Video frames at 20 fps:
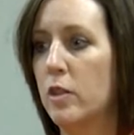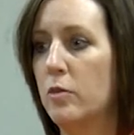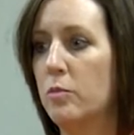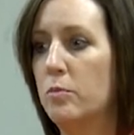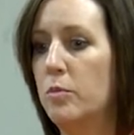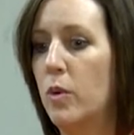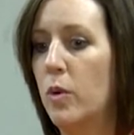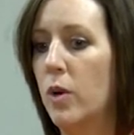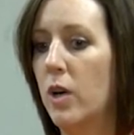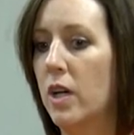
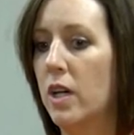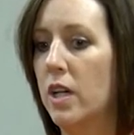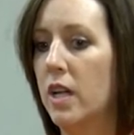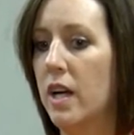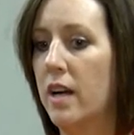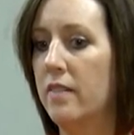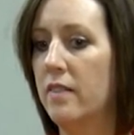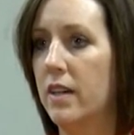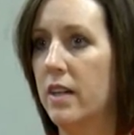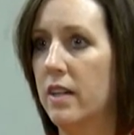more
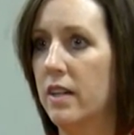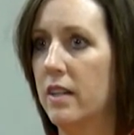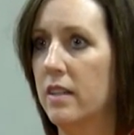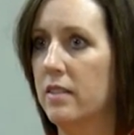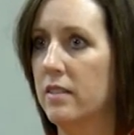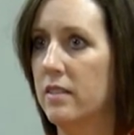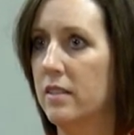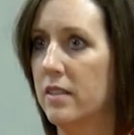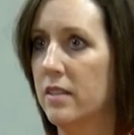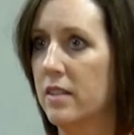of
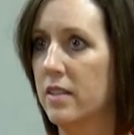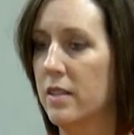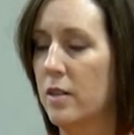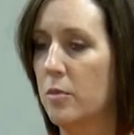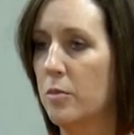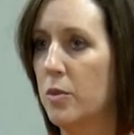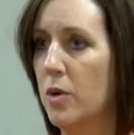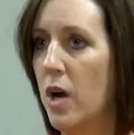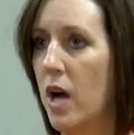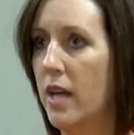a
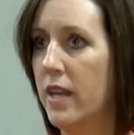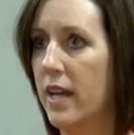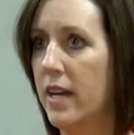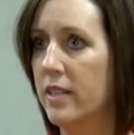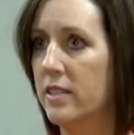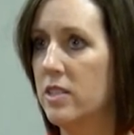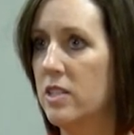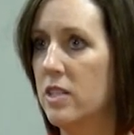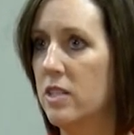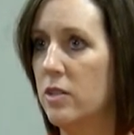
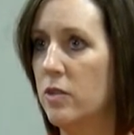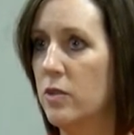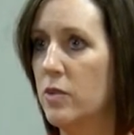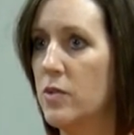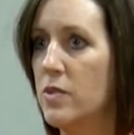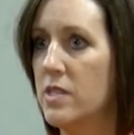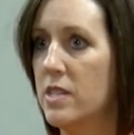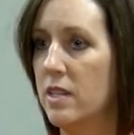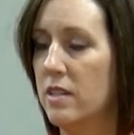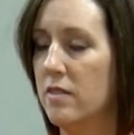product
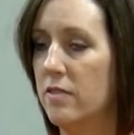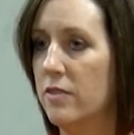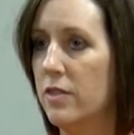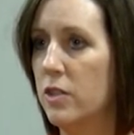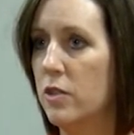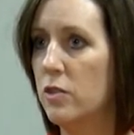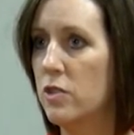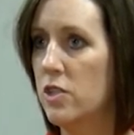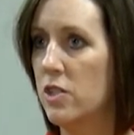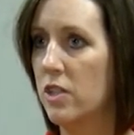used in the
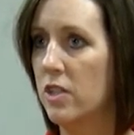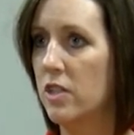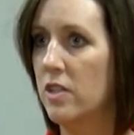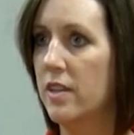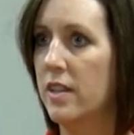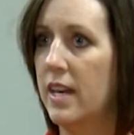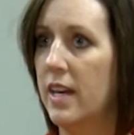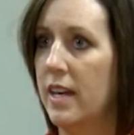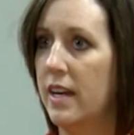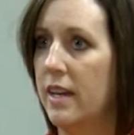future
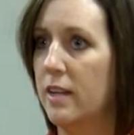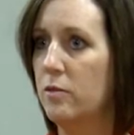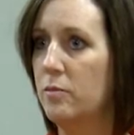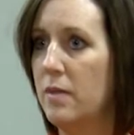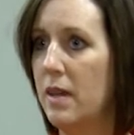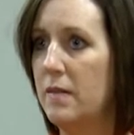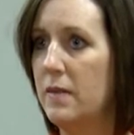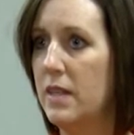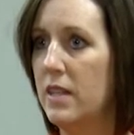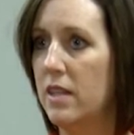than
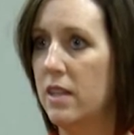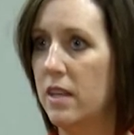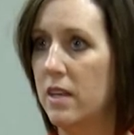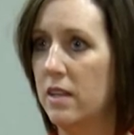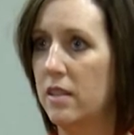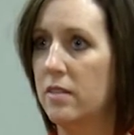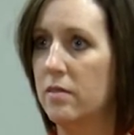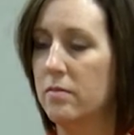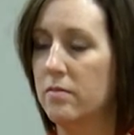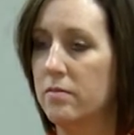maybe
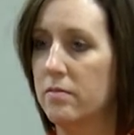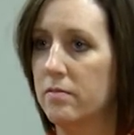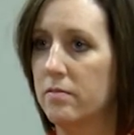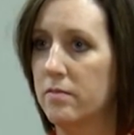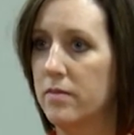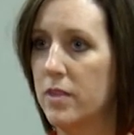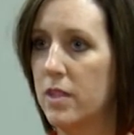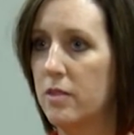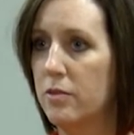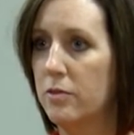the
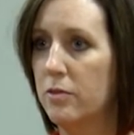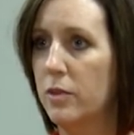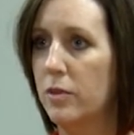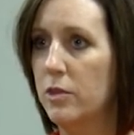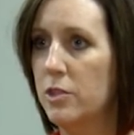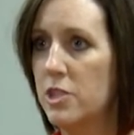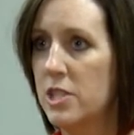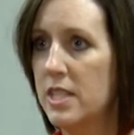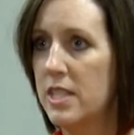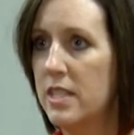full
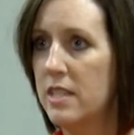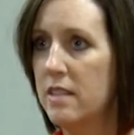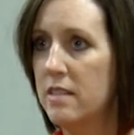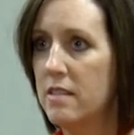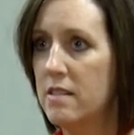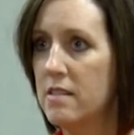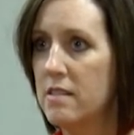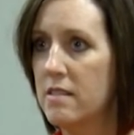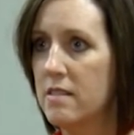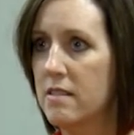
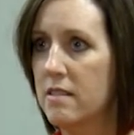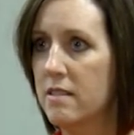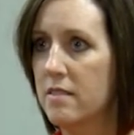sheets?